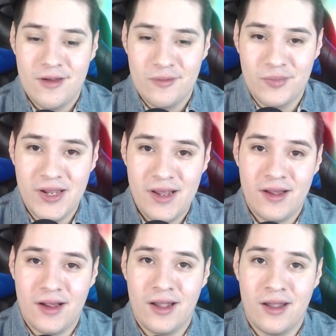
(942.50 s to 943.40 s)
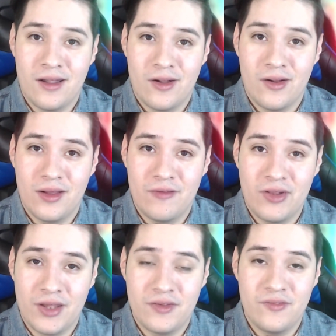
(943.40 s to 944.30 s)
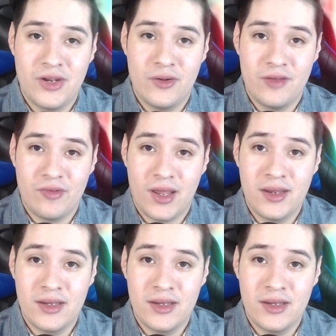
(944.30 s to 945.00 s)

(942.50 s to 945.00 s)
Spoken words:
but yeah, if you liked the video, leave a like.